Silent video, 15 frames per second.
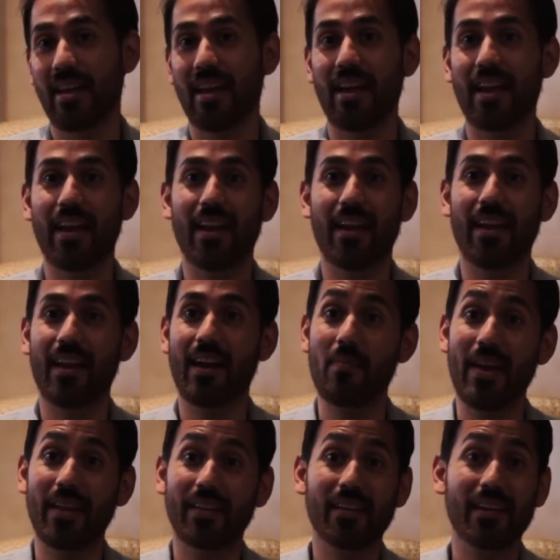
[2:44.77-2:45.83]
Uh, I
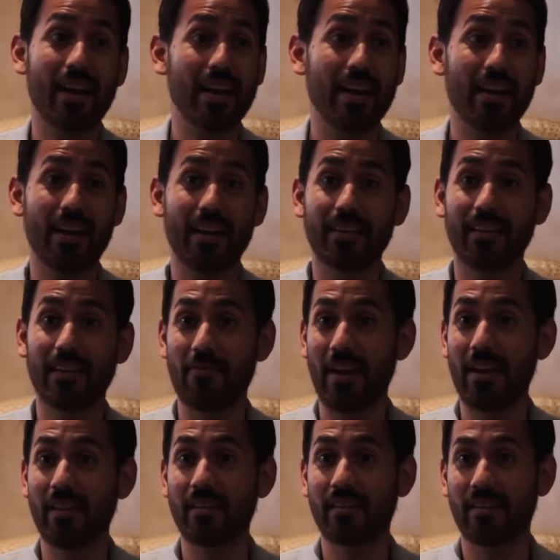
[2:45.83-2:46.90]
met Karen at an
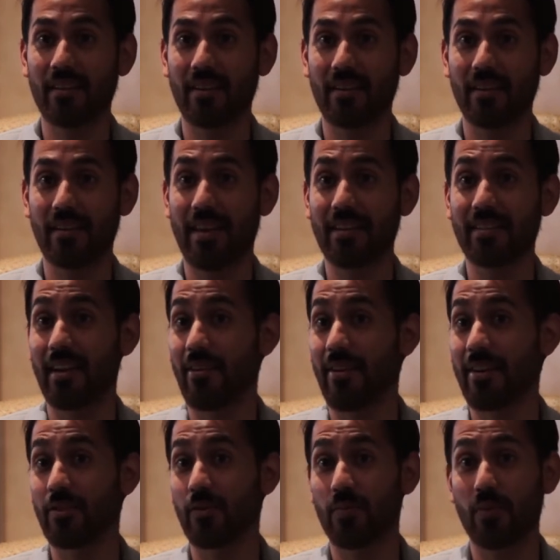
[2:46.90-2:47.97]
event in the
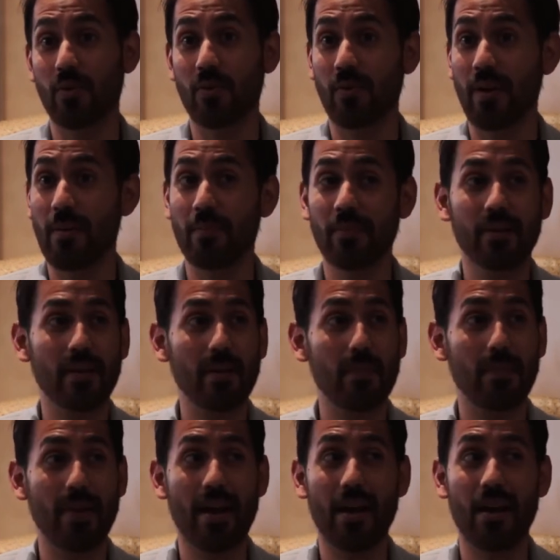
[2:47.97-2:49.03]
accelerator program
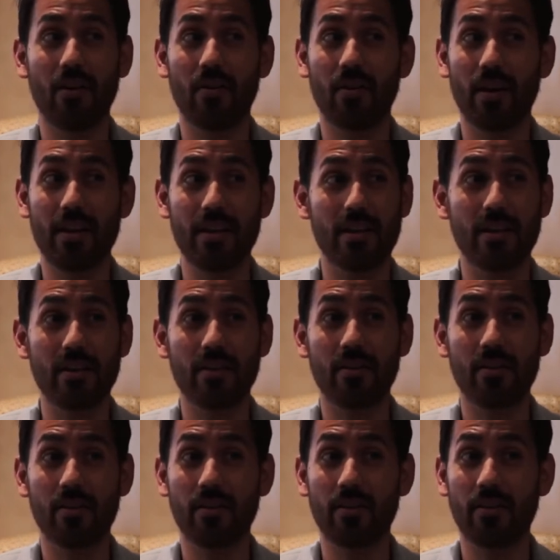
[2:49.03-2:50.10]
about a
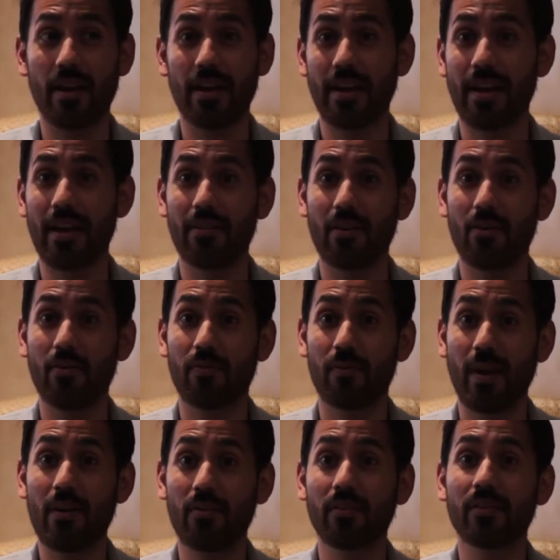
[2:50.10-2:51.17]
year and a half ago
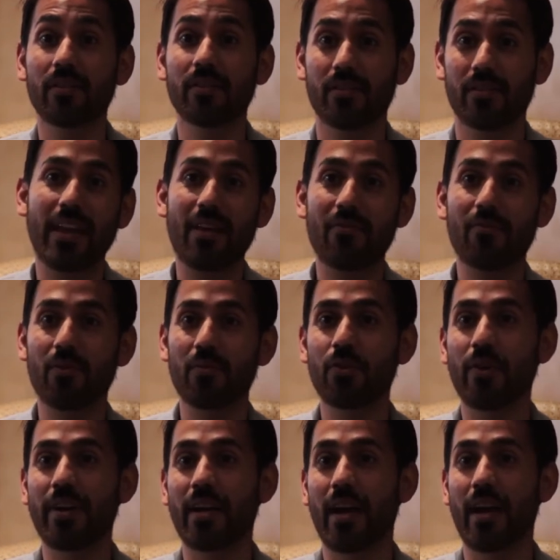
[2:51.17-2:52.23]
now. Came from
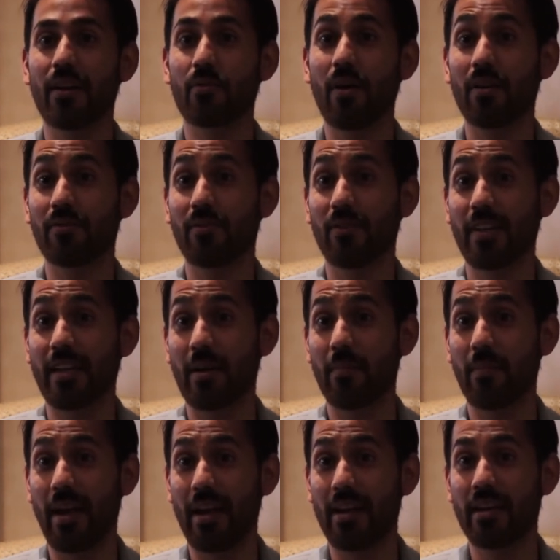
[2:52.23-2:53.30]
doing a crowdfunding
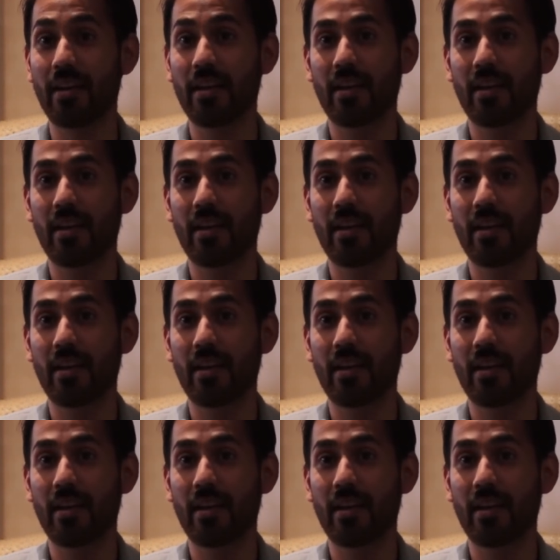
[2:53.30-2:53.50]
campaign.